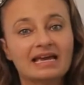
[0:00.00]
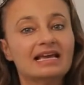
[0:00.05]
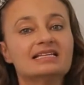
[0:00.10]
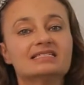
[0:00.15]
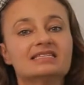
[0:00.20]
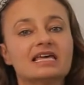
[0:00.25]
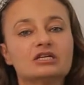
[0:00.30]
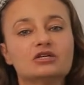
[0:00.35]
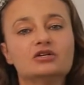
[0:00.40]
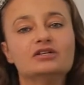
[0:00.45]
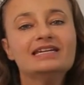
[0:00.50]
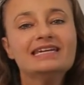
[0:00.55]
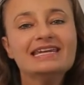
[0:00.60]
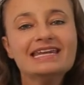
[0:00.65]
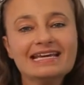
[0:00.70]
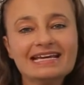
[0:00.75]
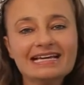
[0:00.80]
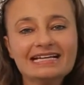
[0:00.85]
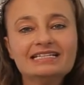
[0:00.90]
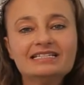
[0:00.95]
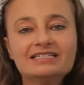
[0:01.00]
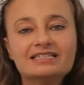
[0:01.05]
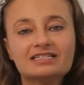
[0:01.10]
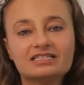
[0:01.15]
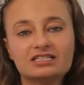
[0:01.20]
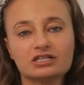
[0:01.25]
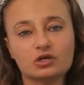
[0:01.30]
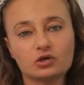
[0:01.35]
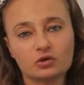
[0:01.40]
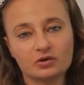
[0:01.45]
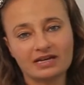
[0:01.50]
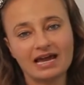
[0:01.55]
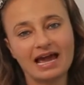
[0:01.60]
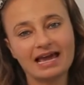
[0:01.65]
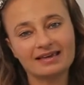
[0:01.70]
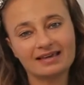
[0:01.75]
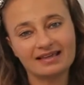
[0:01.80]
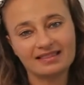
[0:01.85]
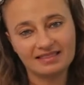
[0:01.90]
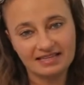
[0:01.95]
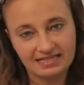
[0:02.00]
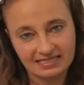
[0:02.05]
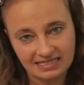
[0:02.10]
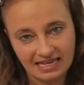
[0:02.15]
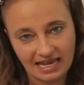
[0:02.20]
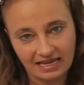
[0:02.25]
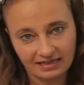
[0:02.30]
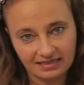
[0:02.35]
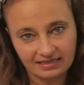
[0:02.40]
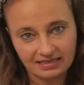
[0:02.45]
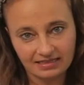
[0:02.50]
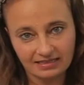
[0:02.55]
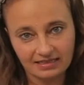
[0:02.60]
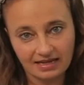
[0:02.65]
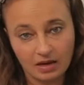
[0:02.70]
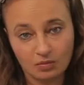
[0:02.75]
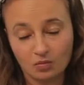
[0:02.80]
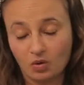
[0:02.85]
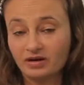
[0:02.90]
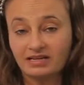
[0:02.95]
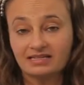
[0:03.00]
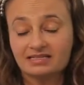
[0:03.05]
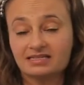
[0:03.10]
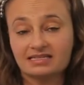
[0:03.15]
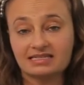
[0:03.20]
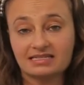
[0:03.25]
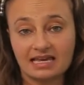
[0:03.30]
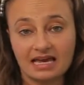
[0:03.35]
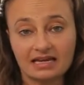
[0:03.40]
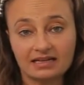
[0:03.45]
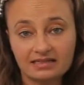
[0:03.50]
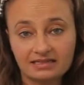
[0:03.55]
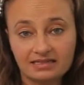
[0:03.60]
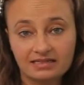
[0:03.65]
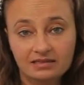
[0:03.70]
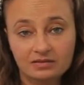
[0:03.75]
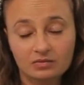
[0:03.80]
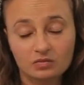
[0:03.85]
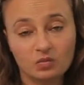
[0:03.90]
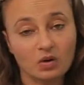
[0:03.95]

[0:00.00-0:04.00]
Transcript: is that you need to create the skeleton. And what is the skeleton?